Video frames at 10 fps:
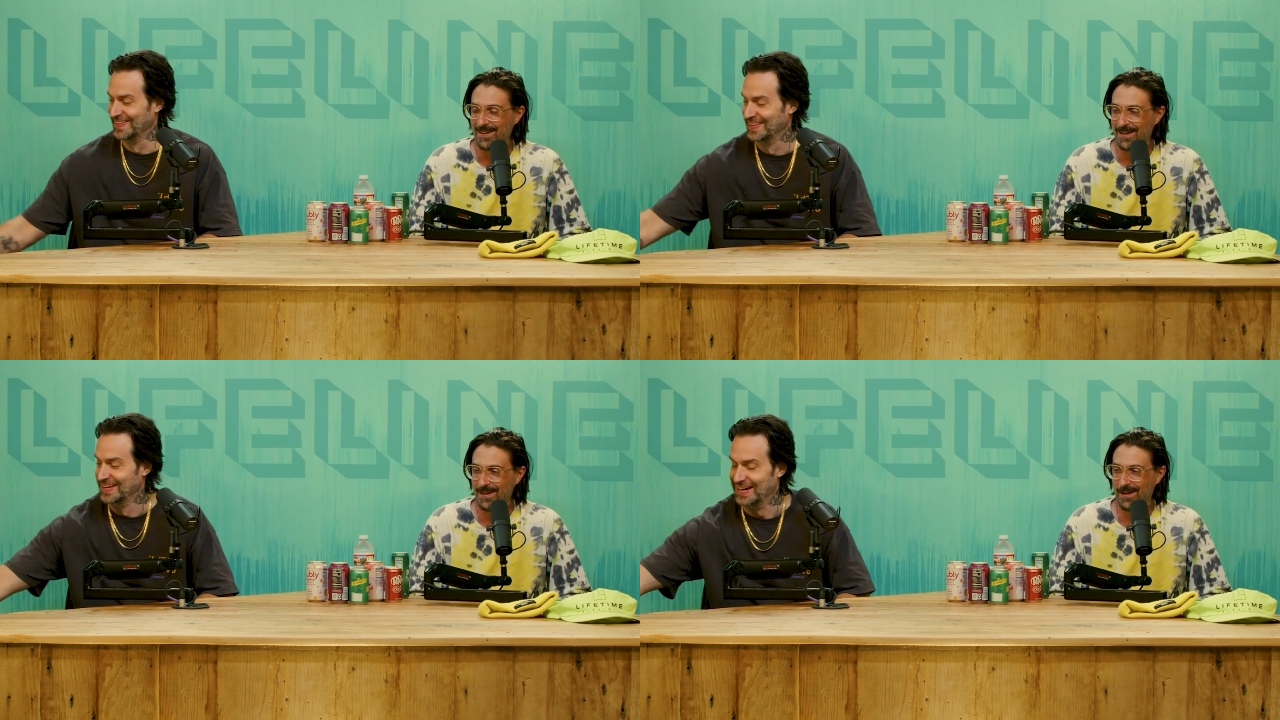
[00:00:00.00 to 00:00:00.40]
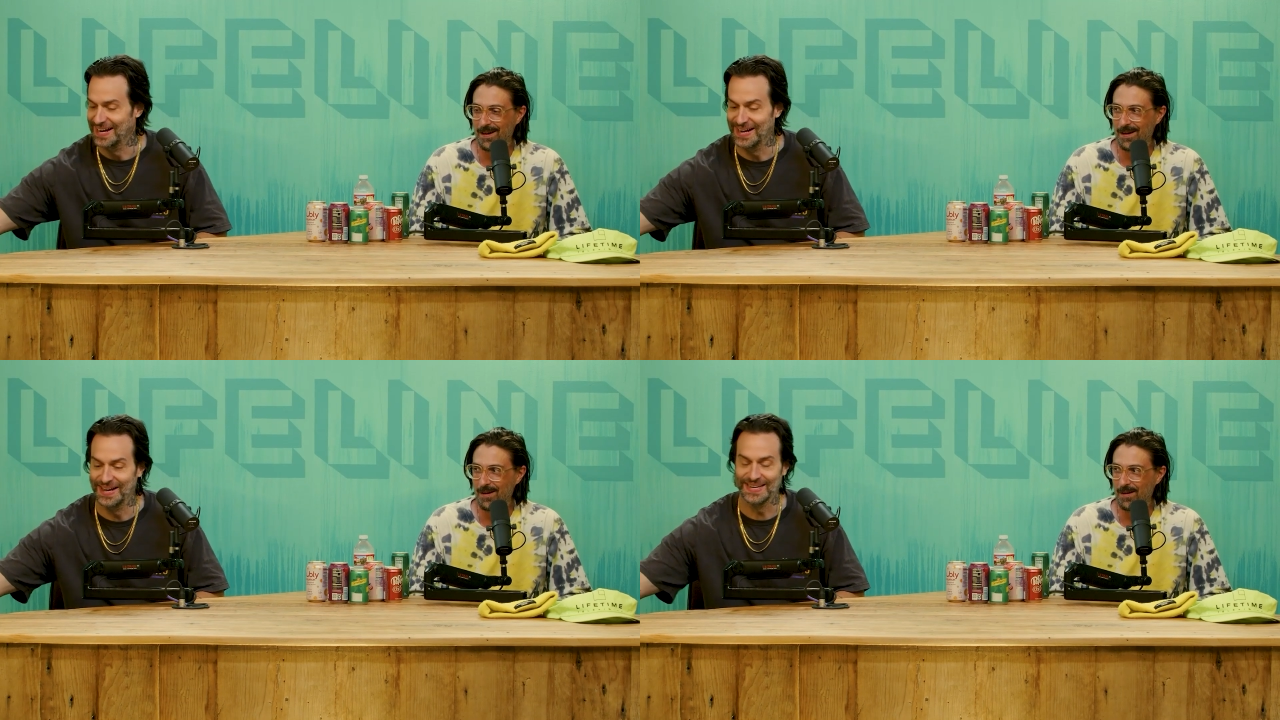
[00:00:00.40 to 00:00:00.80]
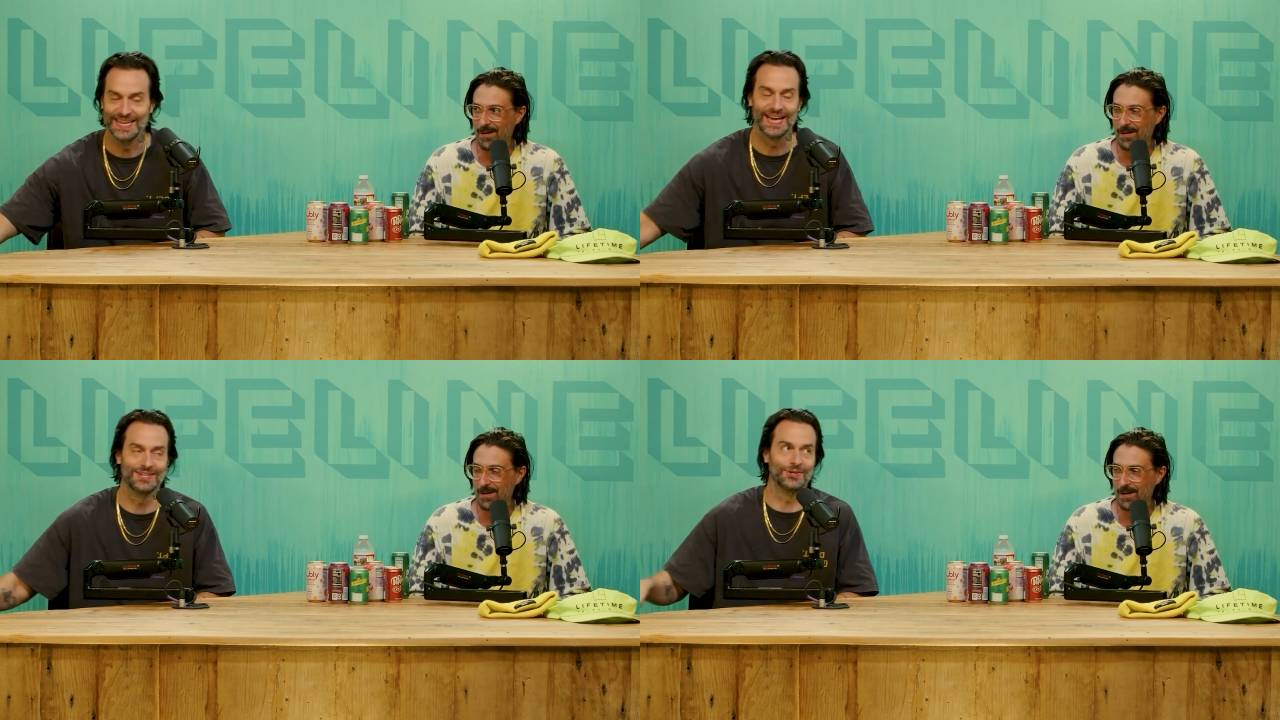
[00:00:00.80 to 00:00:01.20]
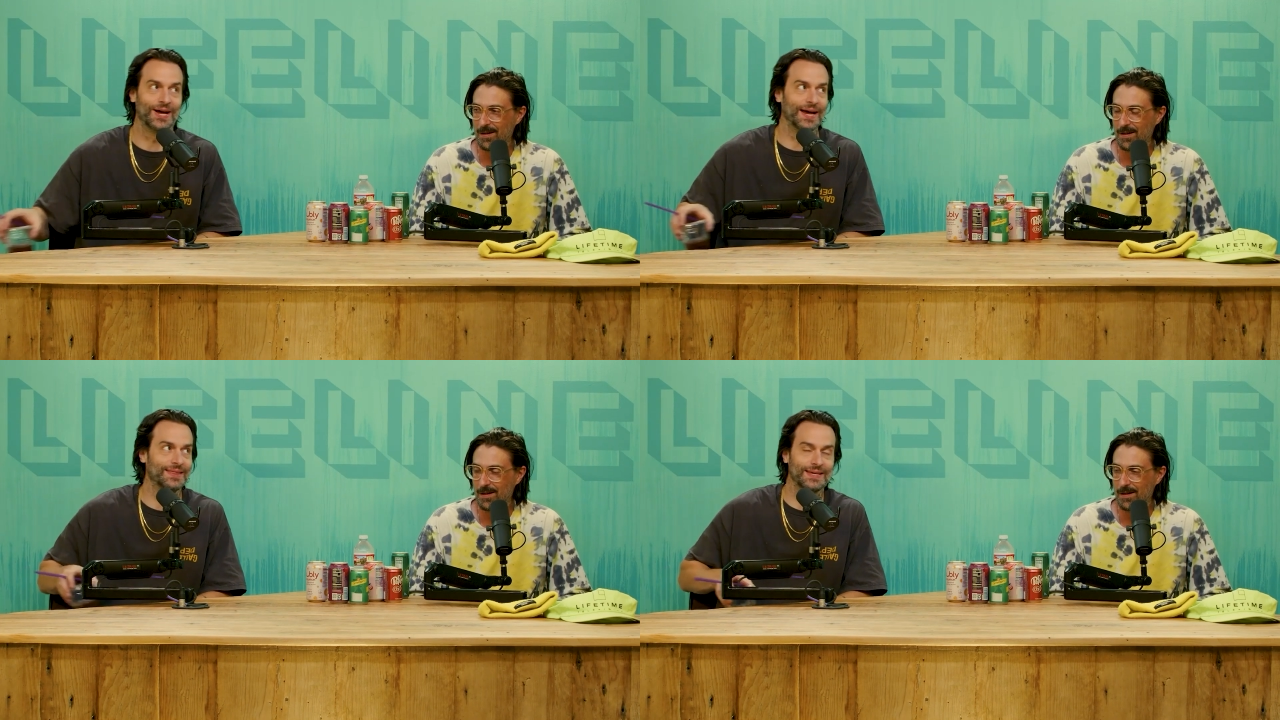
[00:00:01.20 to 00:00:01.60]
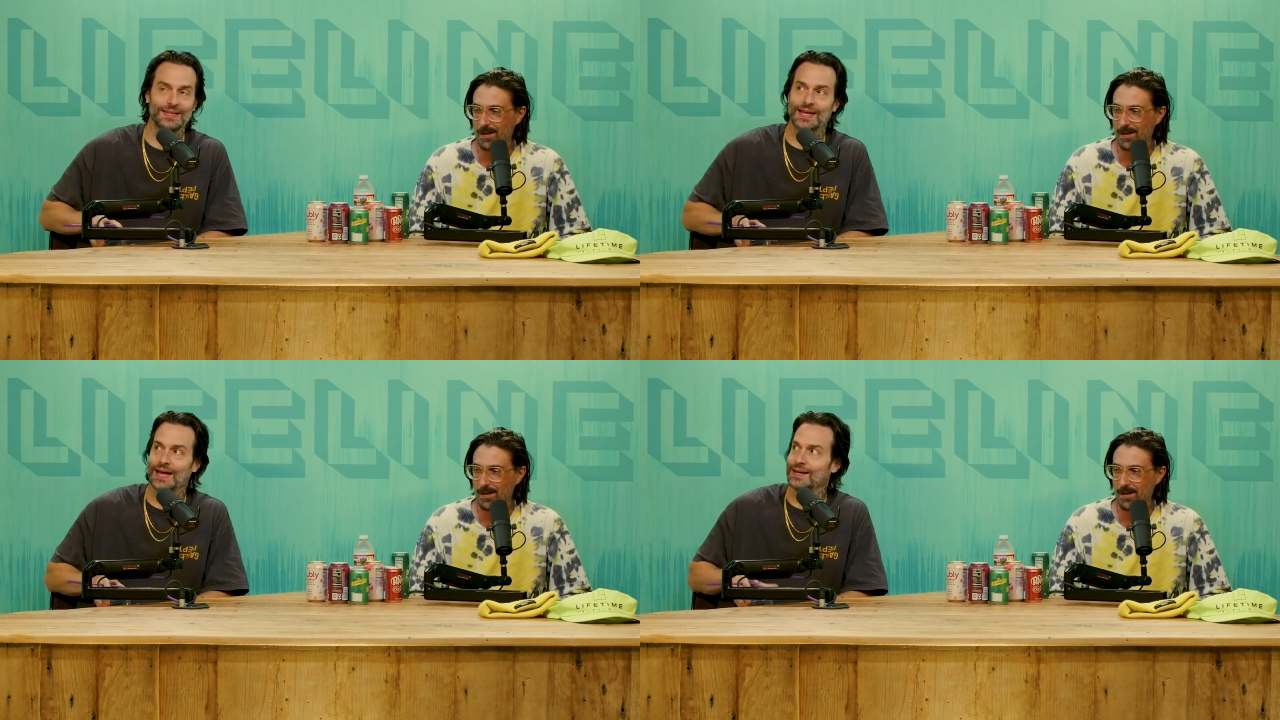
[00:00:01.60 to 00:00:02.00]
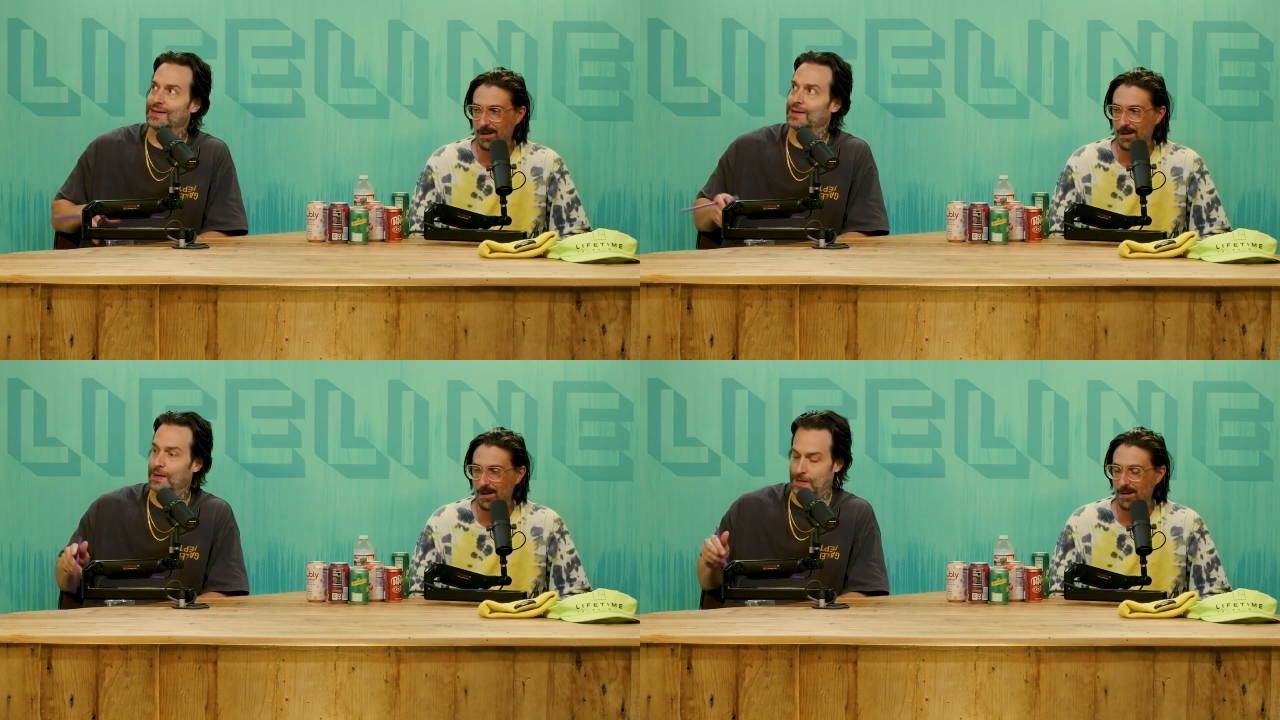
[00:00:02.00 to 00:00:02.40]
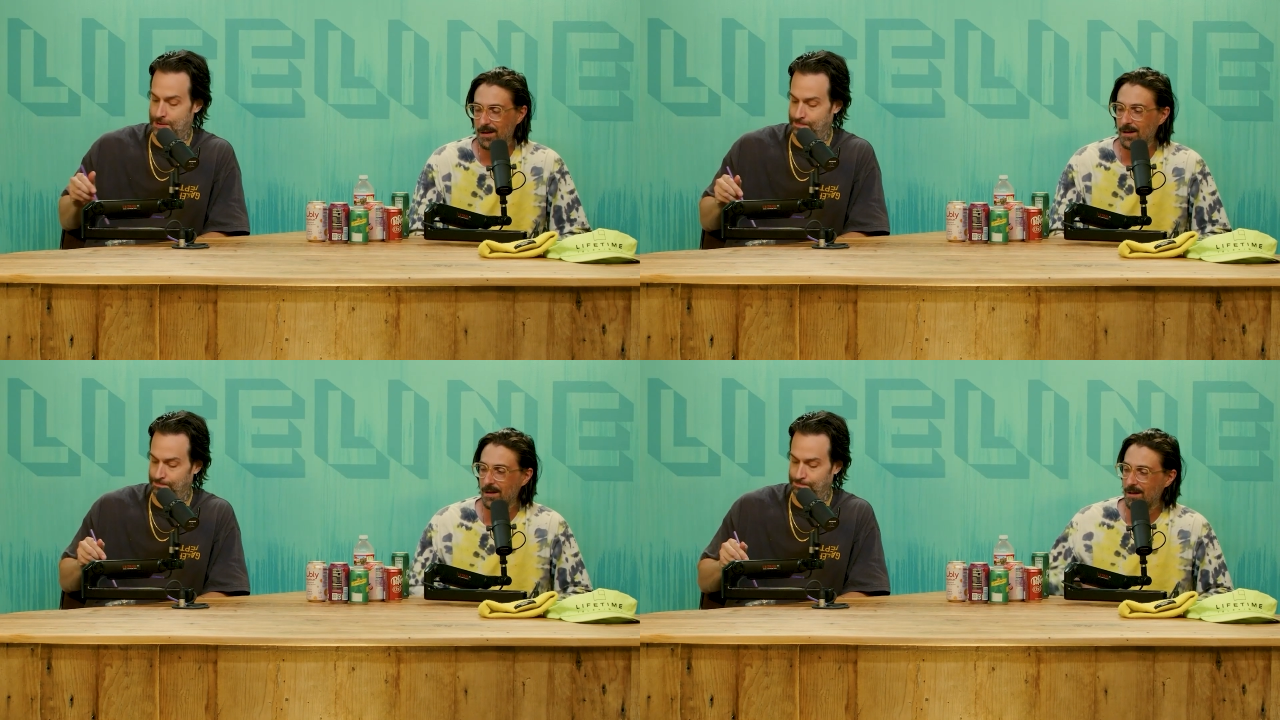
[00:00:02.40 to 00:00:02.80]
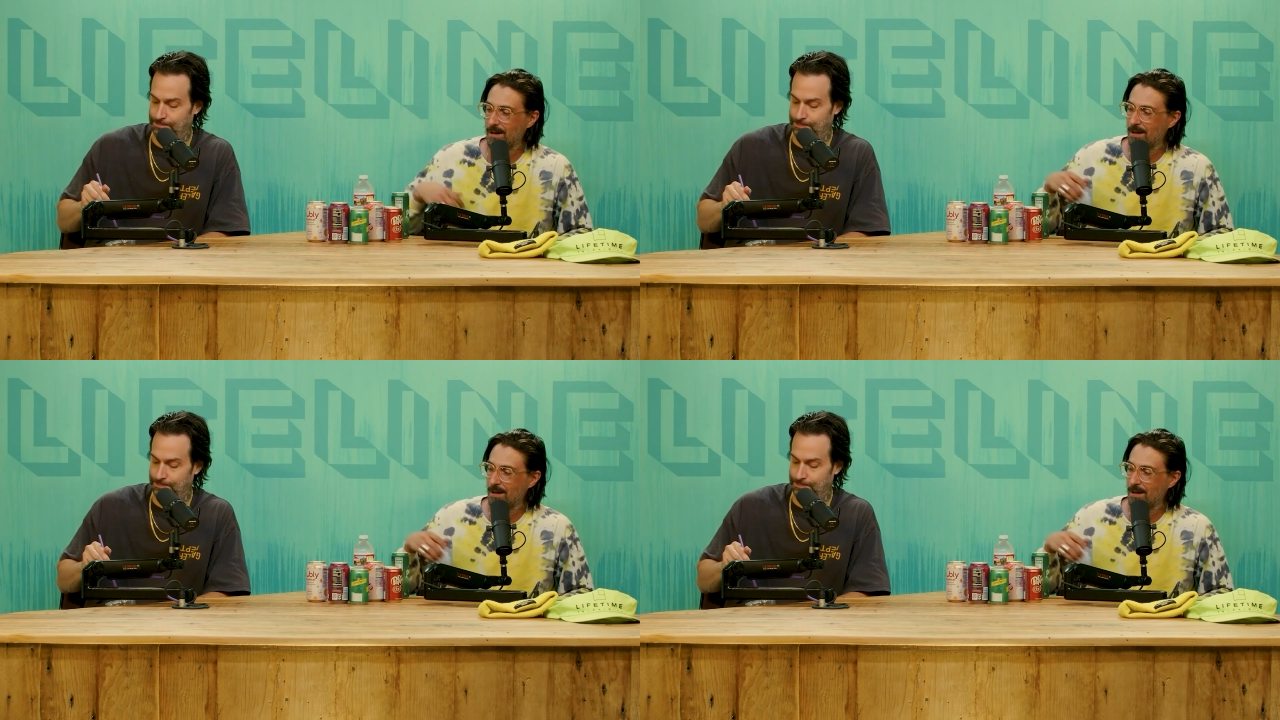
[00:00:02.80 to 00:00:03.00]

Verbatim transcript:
Speaker 1: Uh, uh, yeah, dude. I think that um,